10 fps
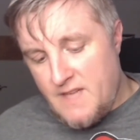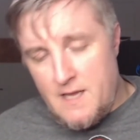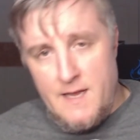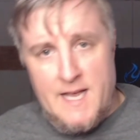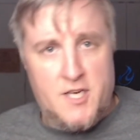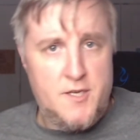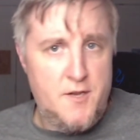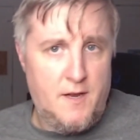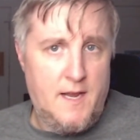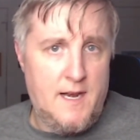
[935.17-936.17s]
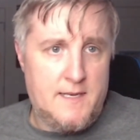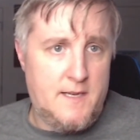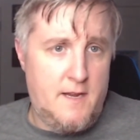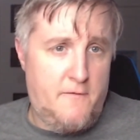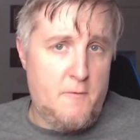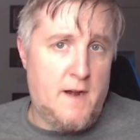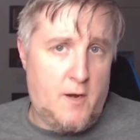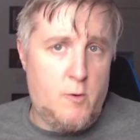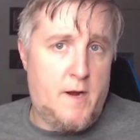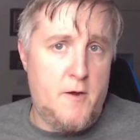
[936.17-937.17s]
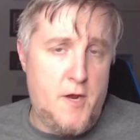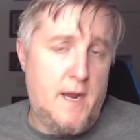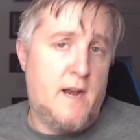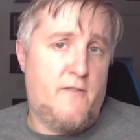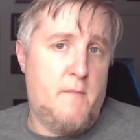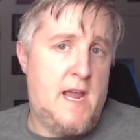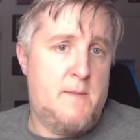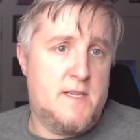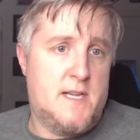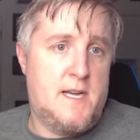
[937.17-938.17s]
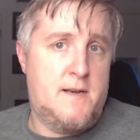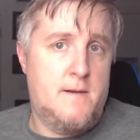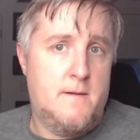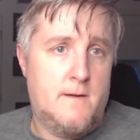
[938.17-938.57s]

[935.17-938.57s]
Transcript: Actually, you can get it, if you want it quicker, you can get it from Amazon.